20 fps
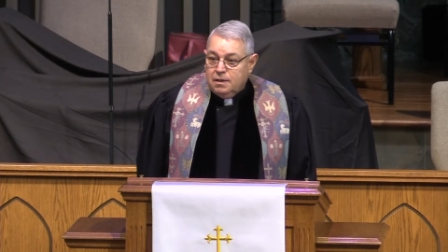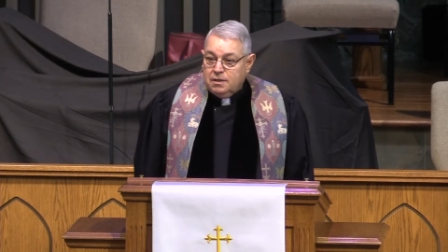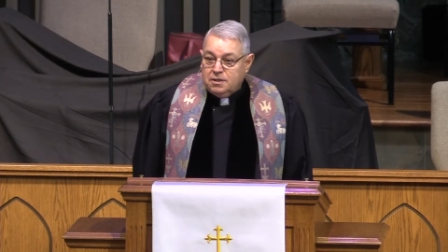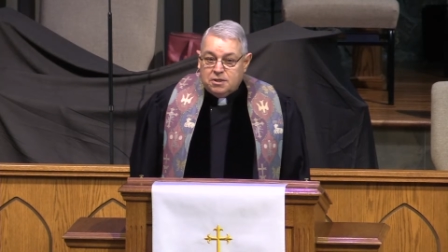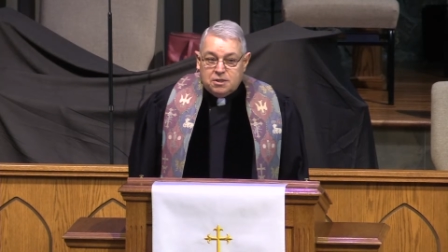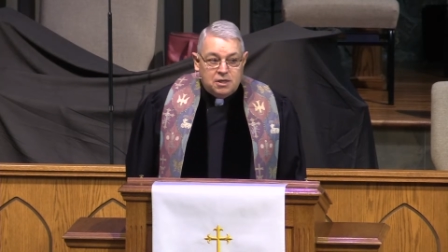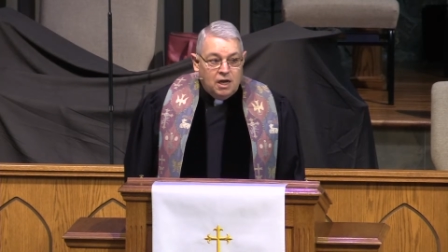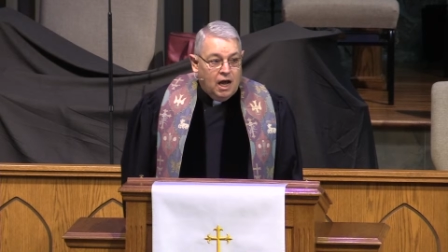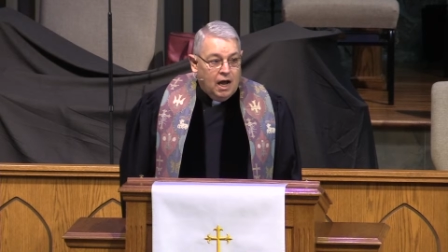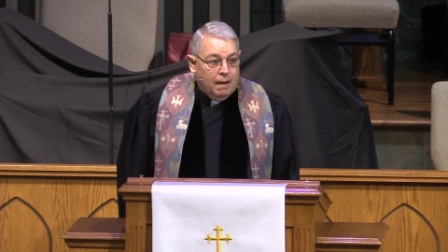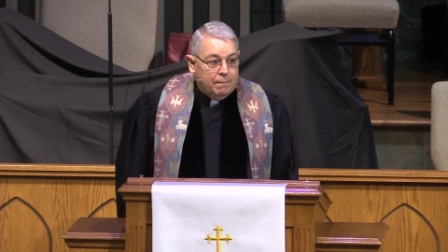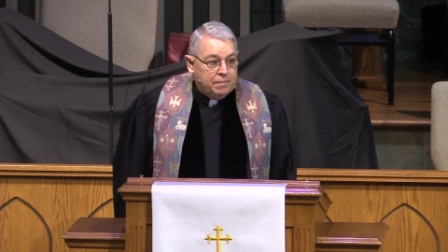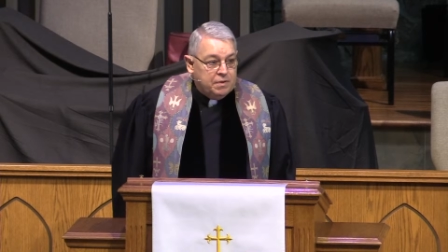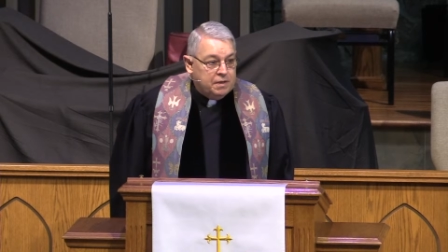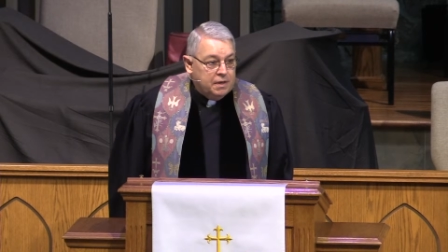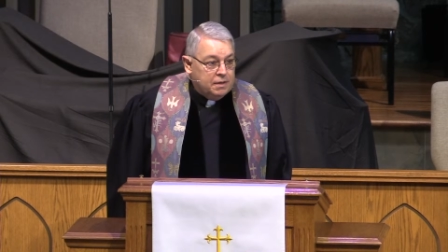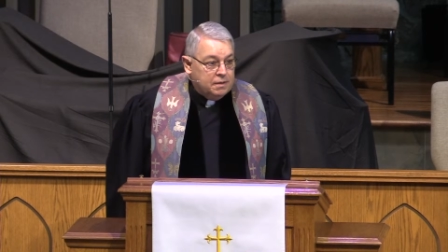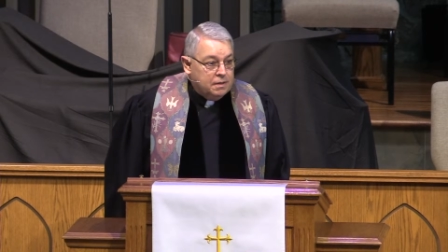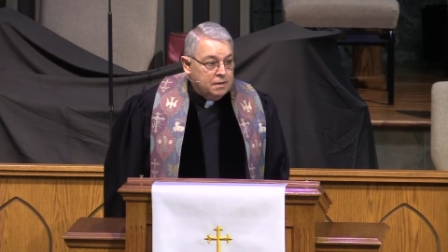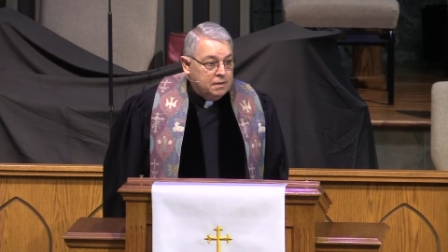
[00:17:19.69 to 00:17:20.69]

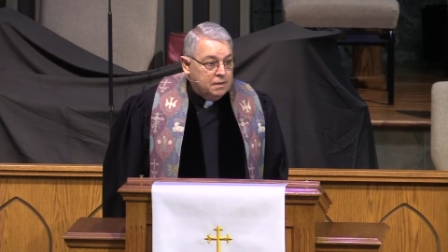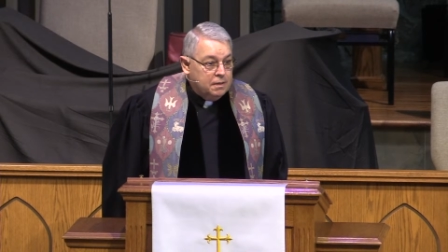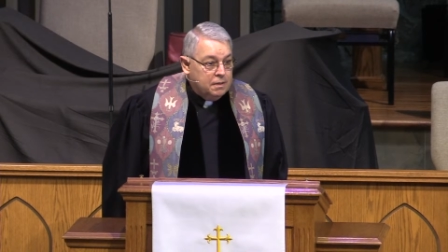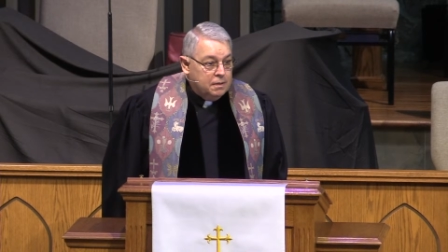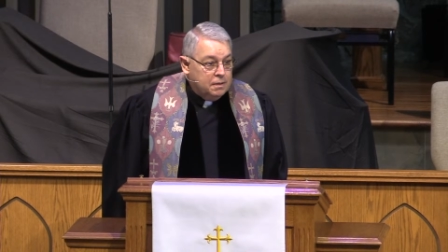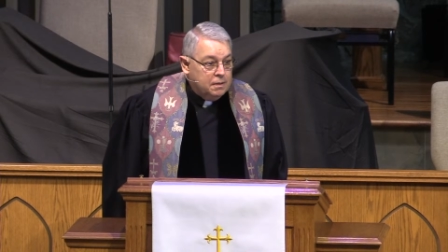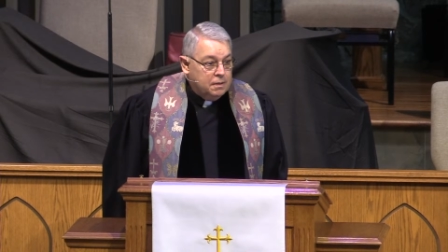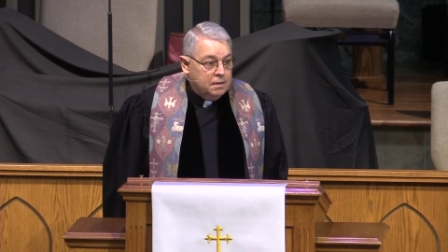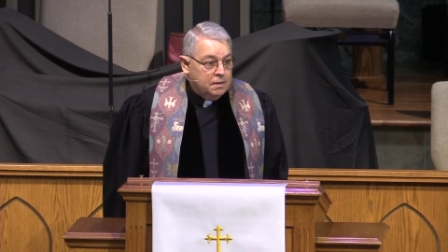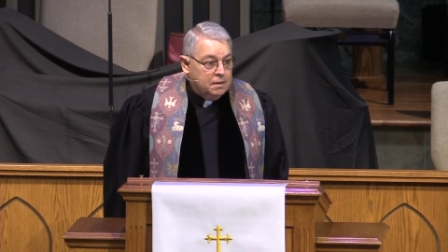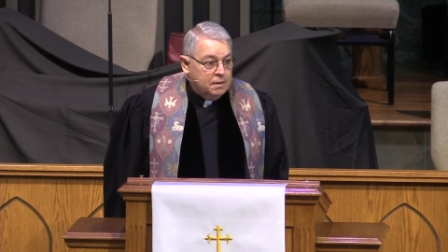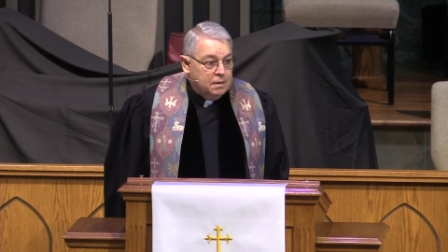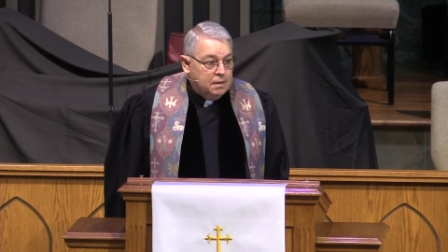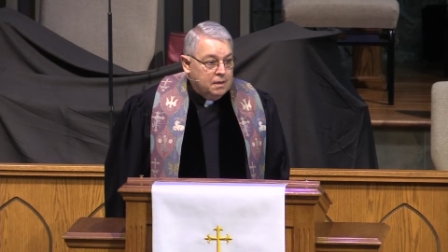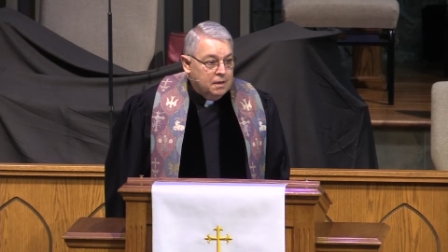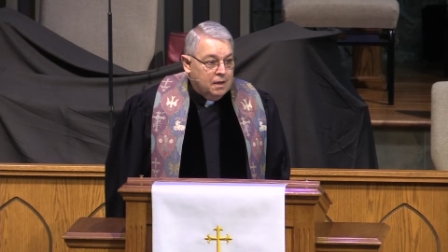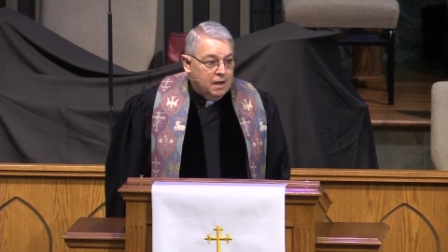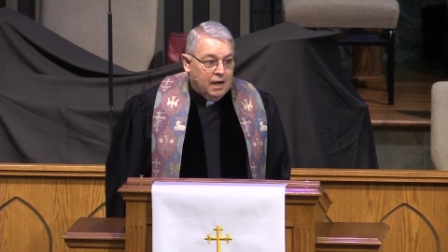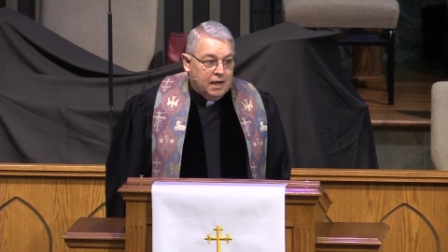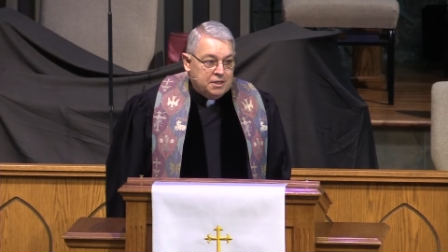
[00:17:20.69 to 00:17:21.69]
stopped and
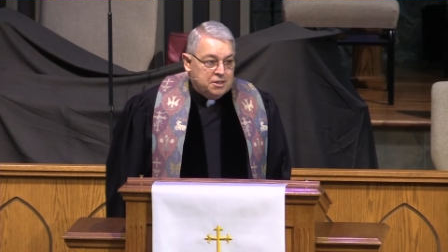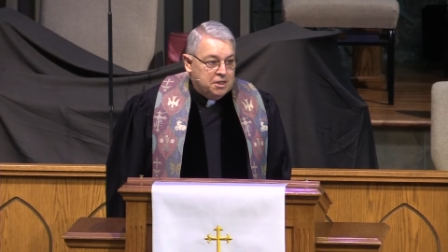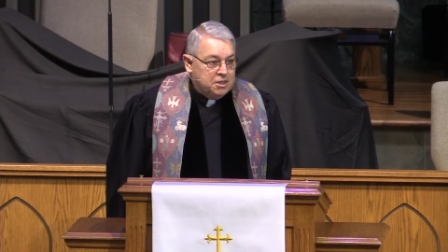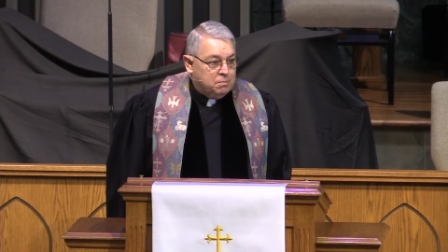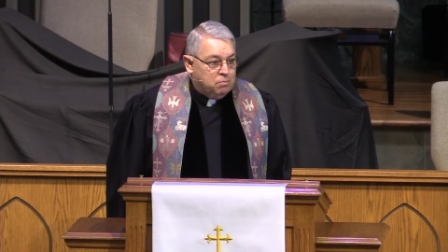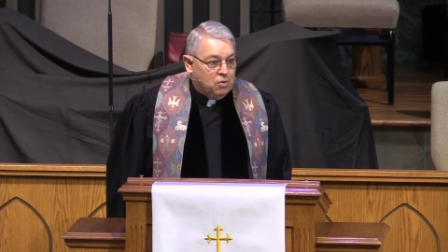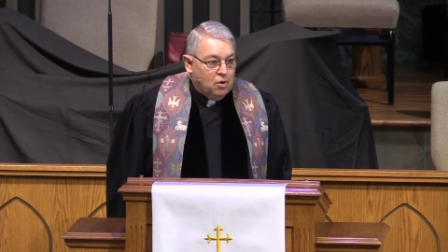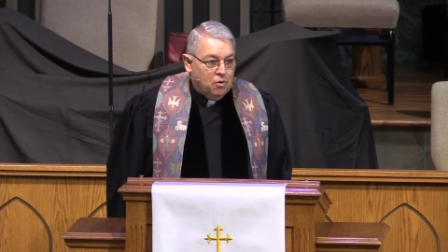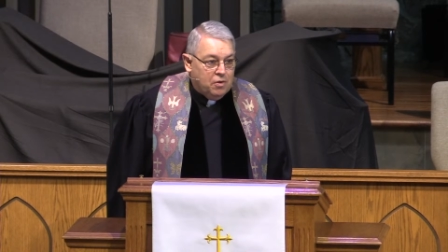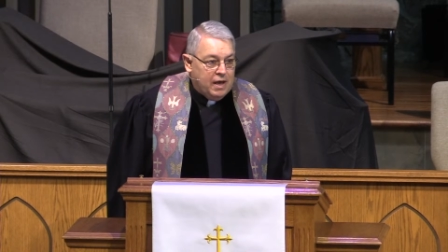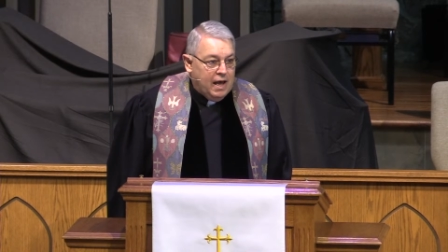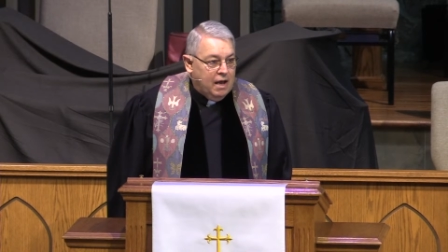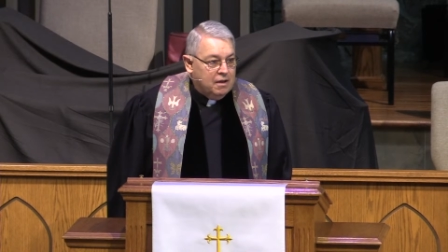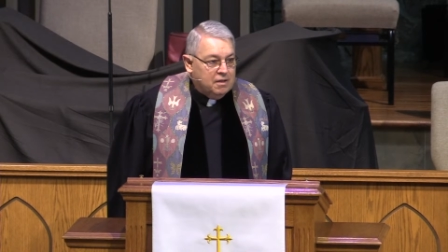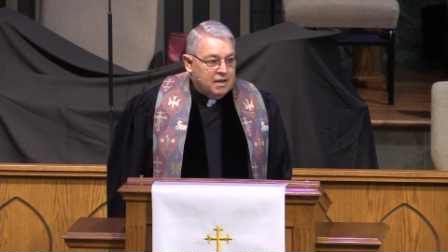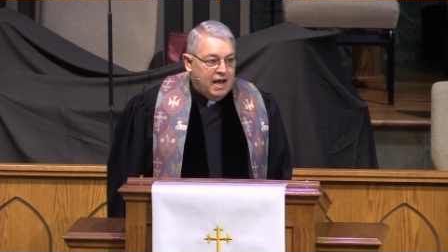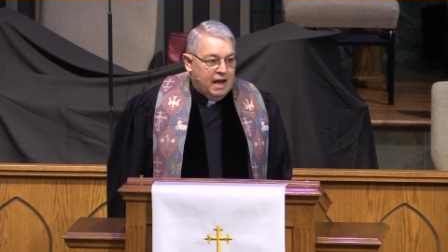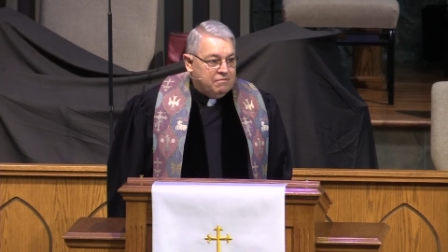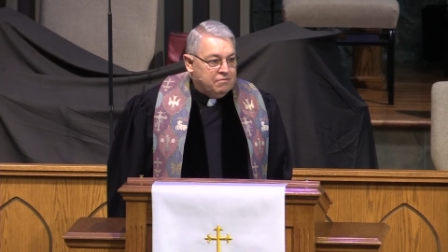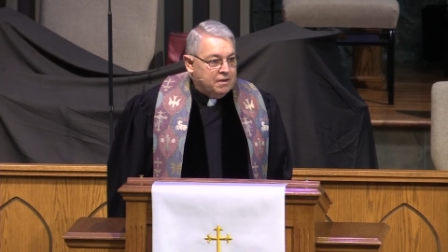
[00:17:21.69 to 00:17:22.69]
I just broke
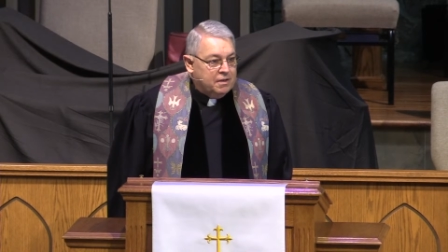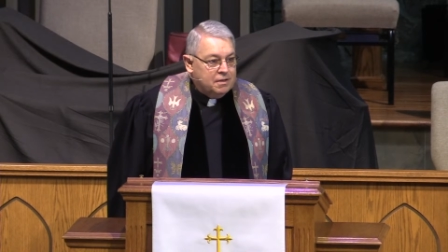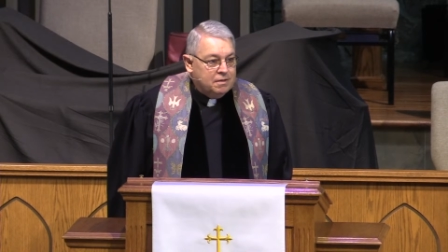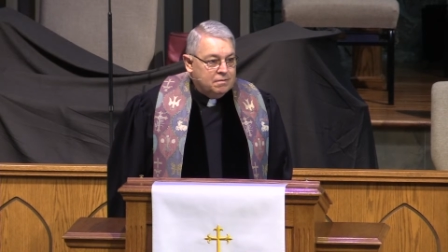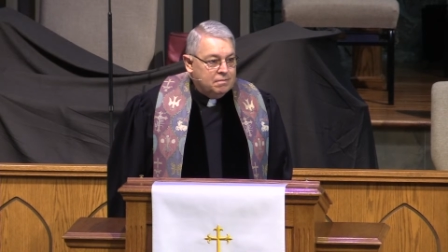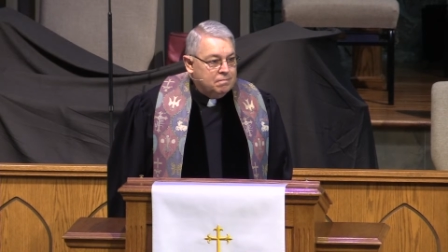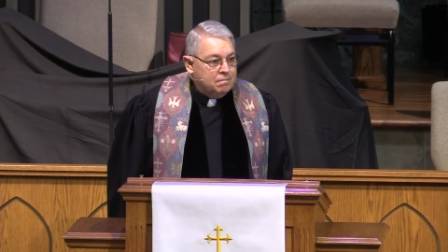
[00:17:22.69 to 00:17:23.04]
out laughing.